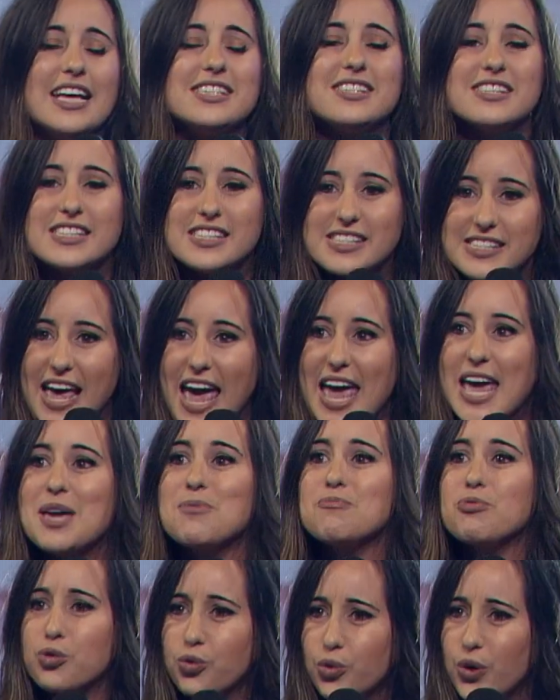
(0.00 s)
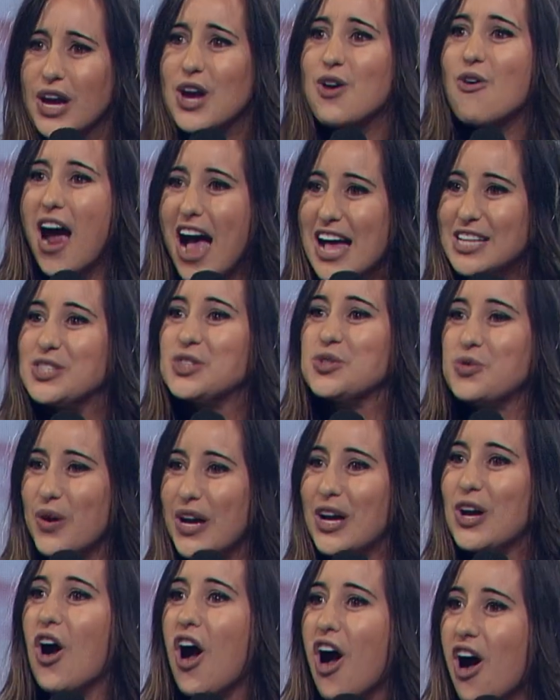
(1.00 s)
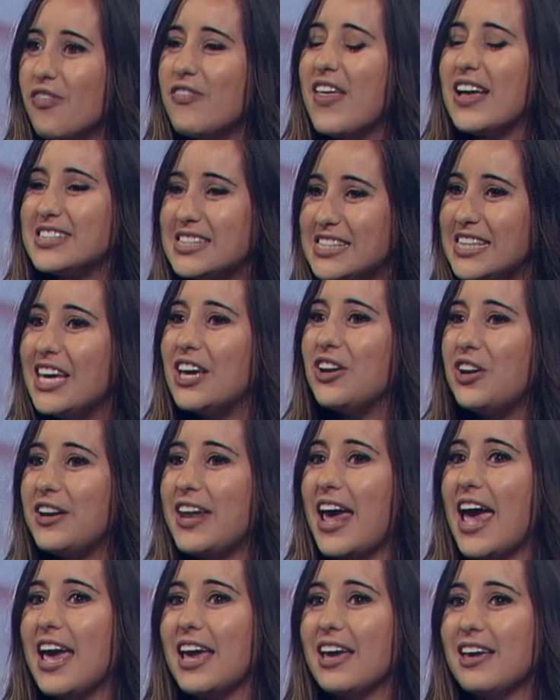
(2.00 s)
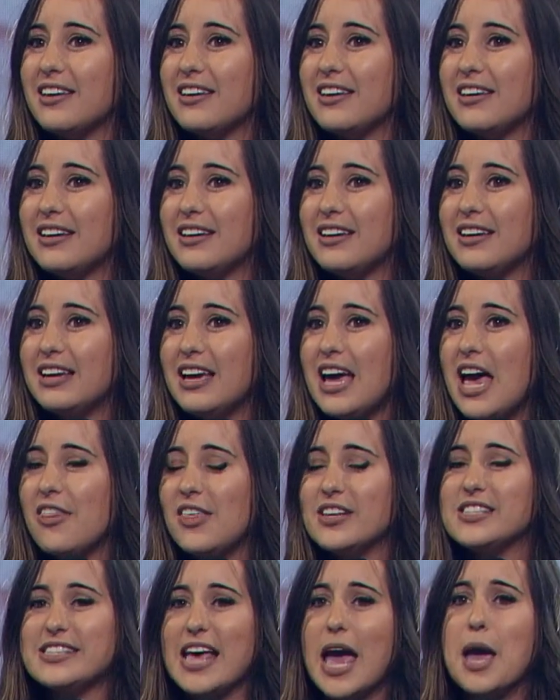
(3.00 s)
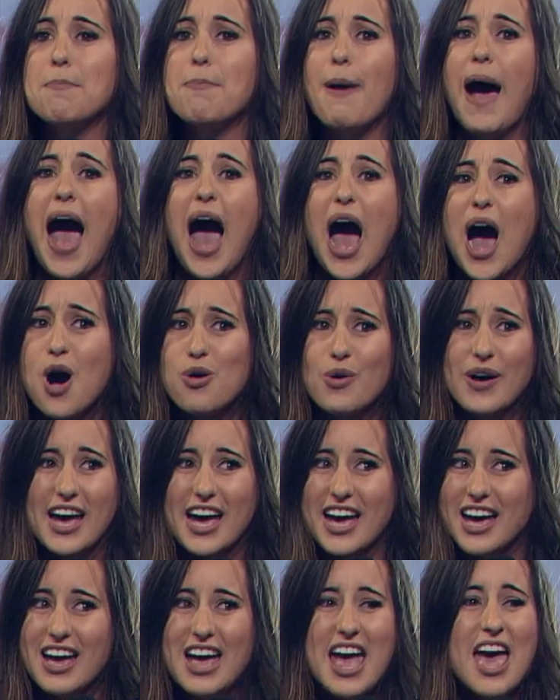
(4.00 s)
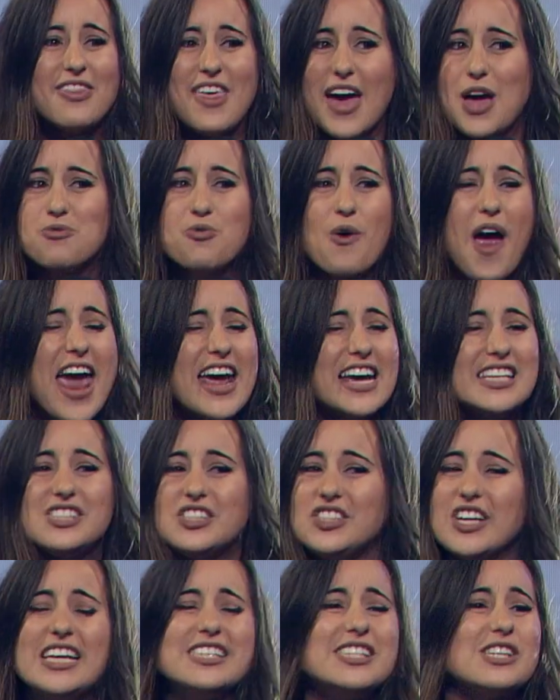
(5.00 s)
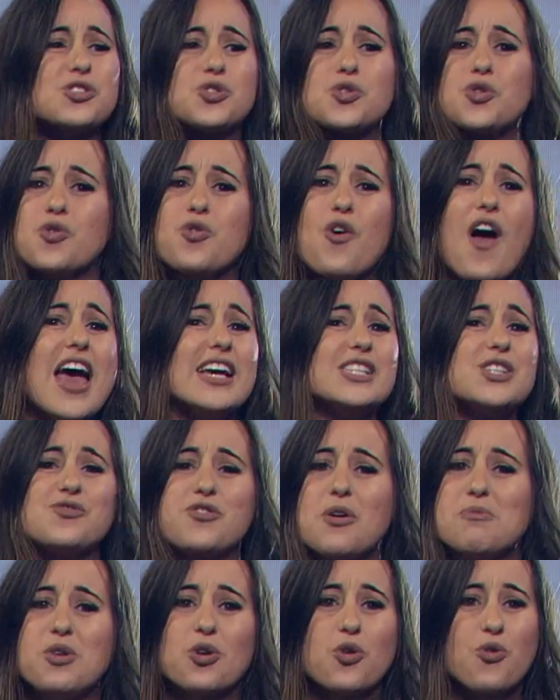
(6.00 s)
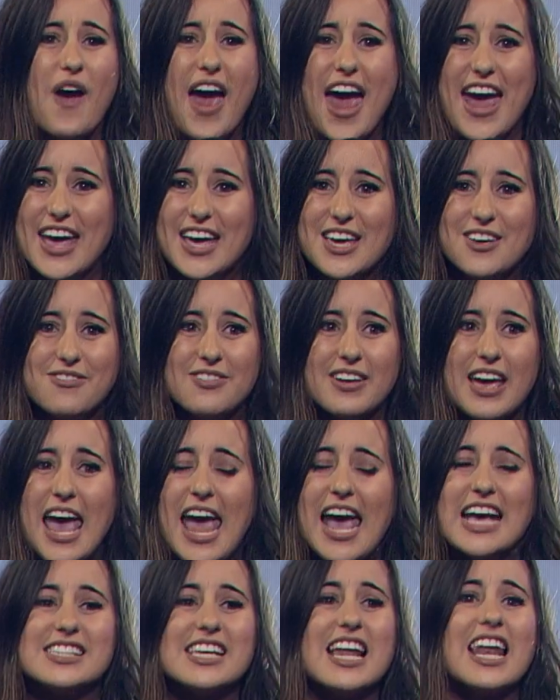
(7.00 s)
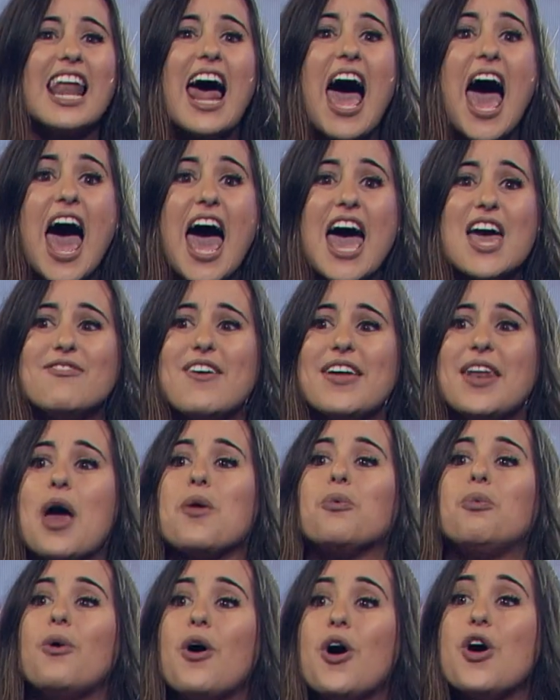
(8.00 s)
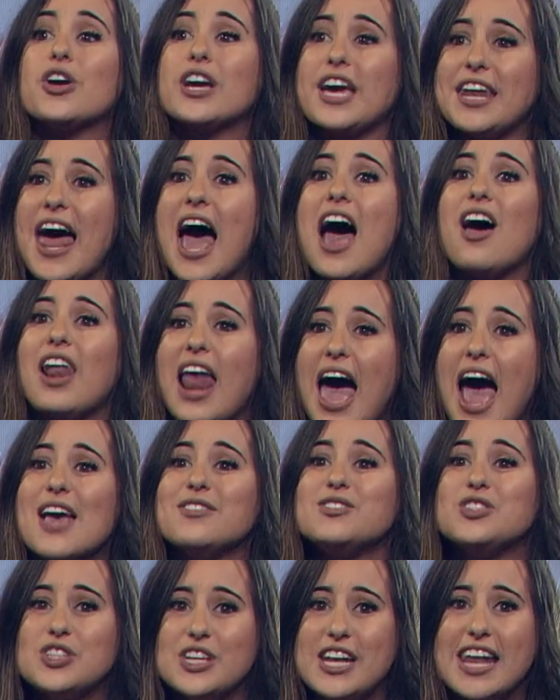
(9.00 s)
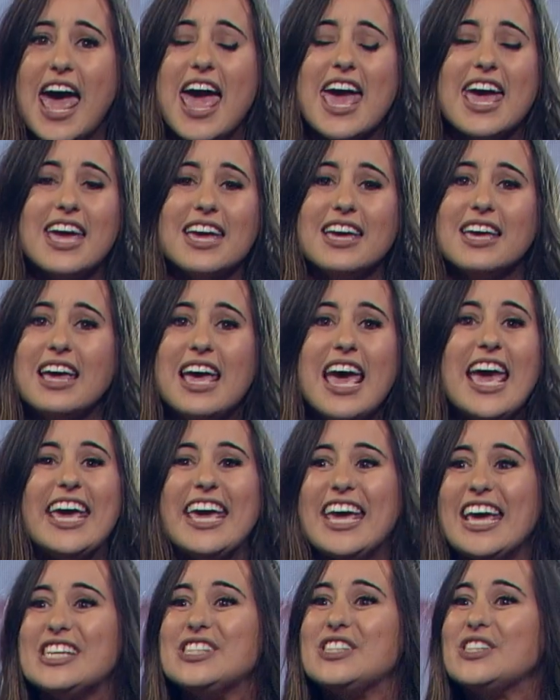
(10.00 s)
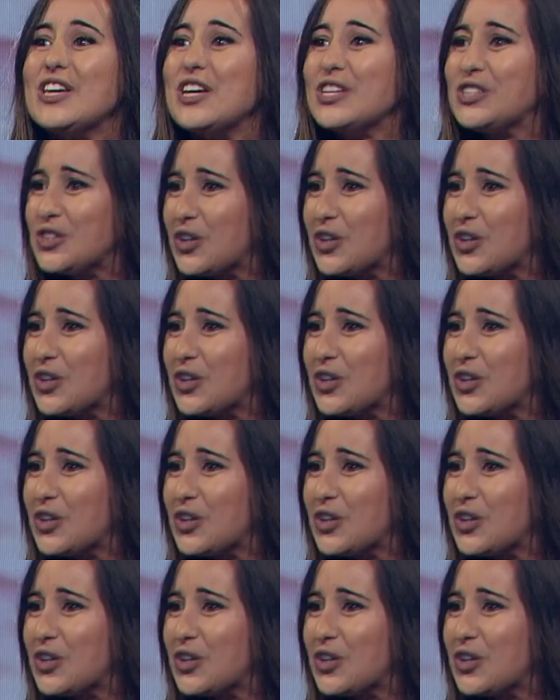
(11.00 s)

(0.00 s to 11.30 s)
is the same prayer answering God that's here today. The same power that raised Jesus Christ from the grave is alive and at work in our lives today. He is the